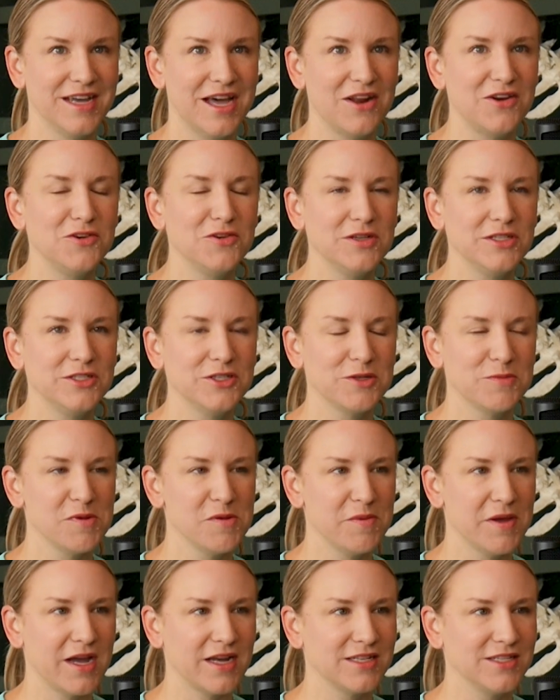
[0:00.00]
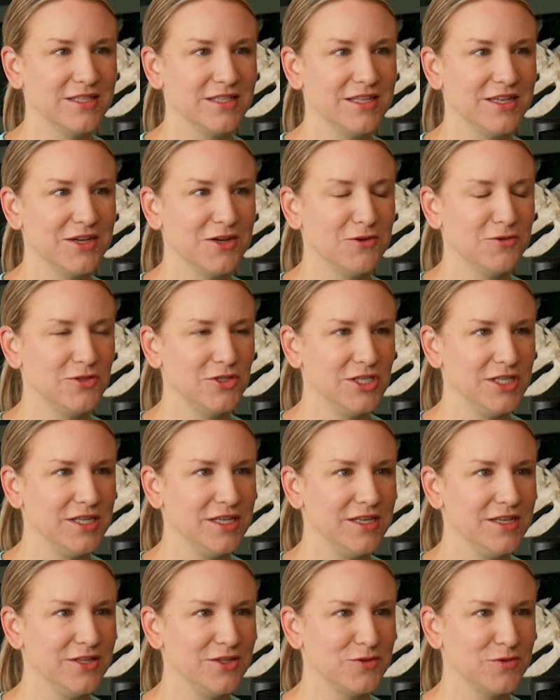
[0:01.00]
I don't know, it took me back to the
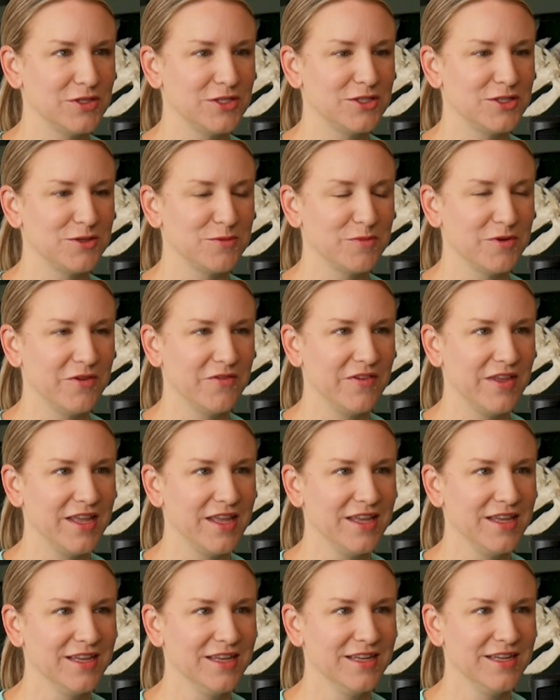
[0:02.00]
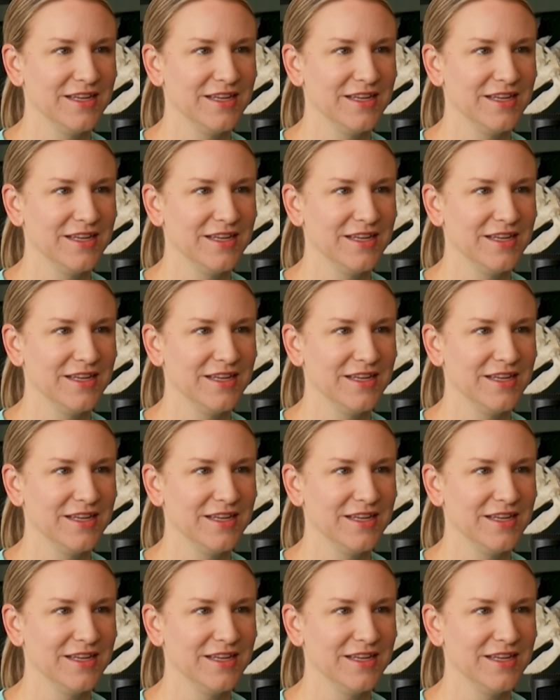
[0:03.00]
OG Twister movie.